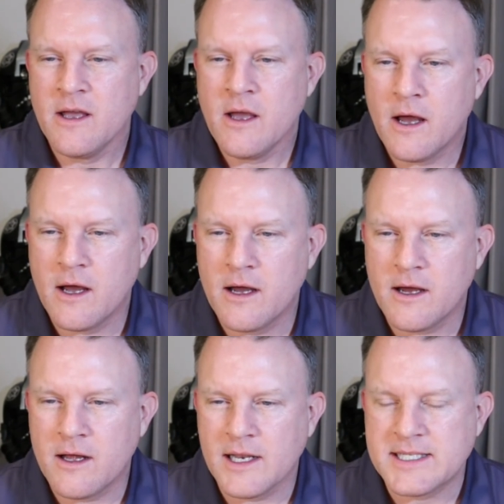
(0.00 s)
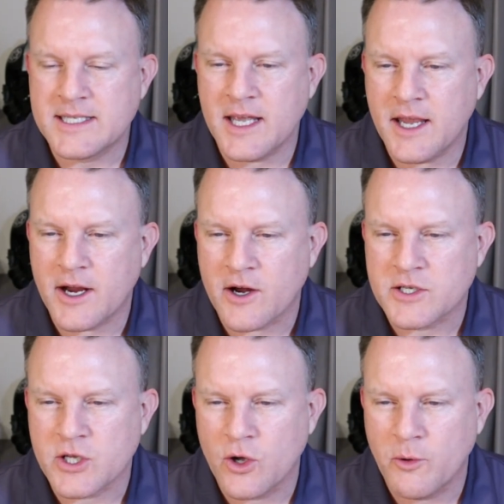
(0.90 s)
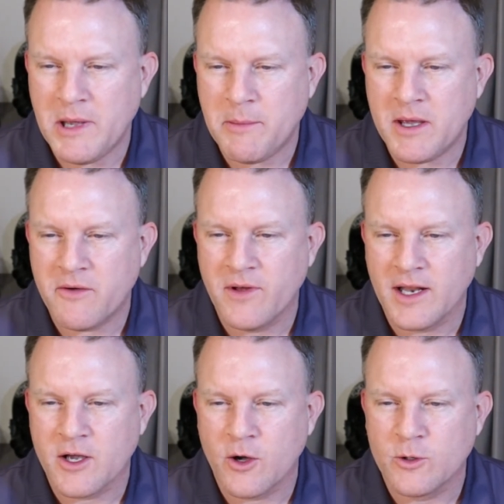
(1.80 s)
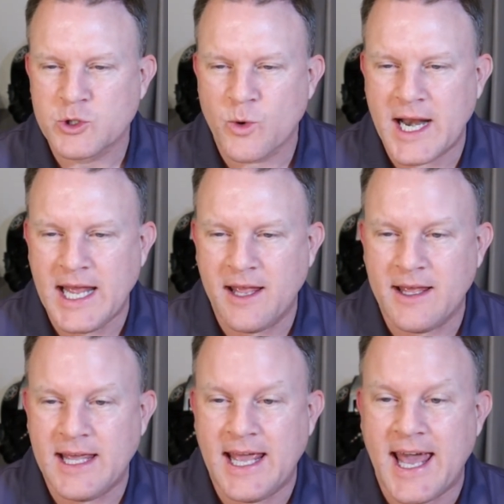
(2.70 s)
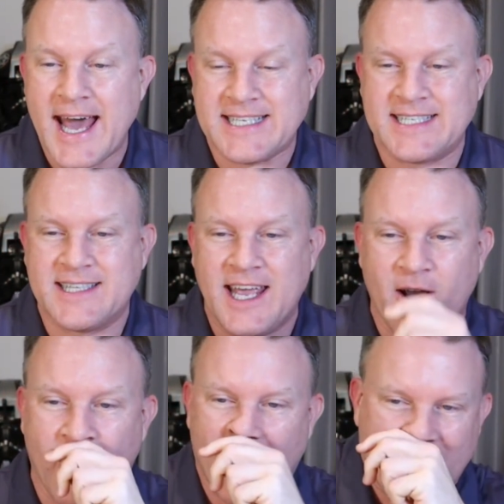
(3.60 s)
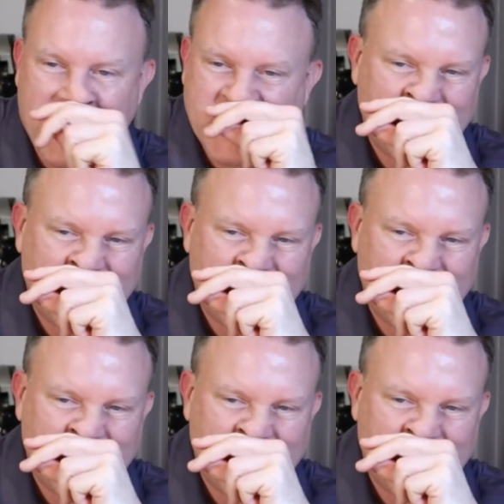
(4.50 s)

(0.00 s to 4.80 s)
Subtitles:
amazing. Let's see here. So BP affiliate codes ready. Yes, they are. So